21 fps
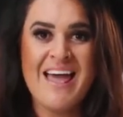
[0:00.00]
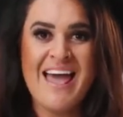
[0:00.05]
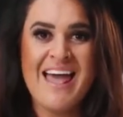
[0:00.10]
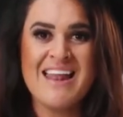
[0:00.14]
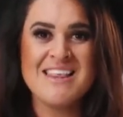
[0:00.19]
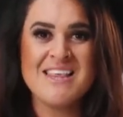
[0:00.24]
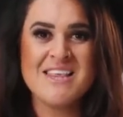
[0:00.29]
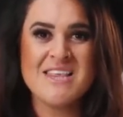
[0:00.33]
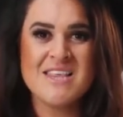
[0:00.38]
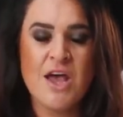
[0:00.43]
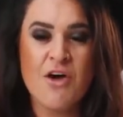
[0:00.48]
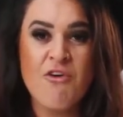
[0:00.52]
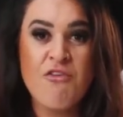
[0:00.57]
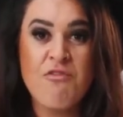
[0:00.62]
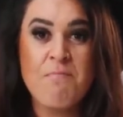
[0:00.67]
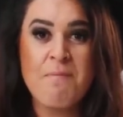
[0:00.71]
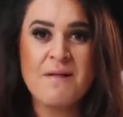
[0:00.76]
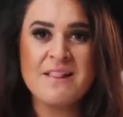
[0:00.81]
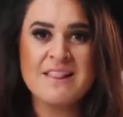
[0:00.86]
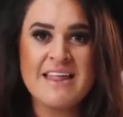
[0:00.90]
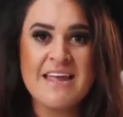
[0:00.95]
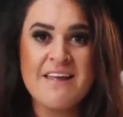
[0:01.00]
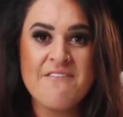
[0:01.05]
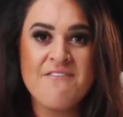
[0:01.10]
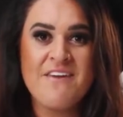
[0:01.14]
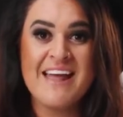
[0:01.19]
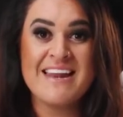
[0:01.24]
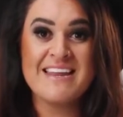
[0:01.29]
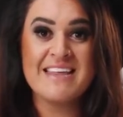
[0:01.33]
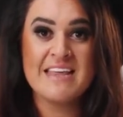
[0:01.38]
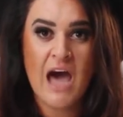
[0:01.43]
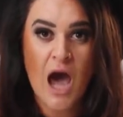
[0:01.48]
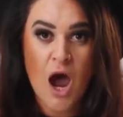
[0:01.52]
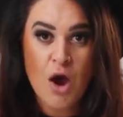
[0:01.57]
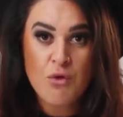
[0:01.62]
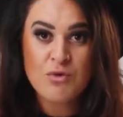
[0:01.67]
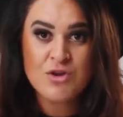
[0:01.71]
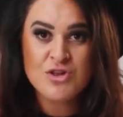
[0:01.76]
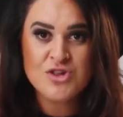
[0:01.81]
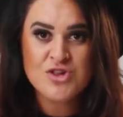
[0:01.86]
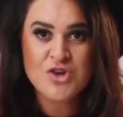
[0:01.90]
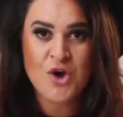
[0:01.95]
and self-belief and
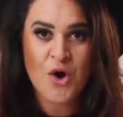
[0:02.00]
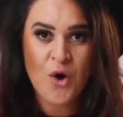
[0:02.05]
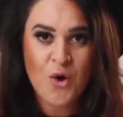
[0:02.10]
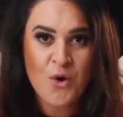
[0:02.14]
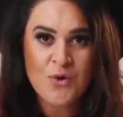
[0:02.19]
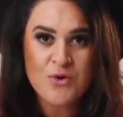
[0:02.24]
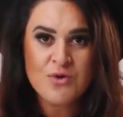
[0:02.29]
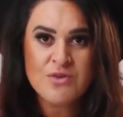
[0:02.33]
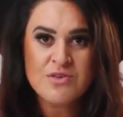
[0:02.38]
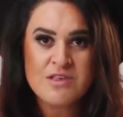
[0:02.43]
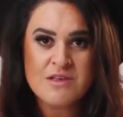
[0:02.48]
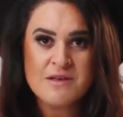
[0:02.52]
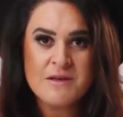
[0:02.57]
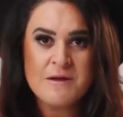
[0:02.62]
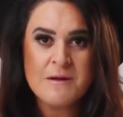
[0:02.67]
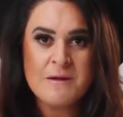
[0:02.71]
courage codes.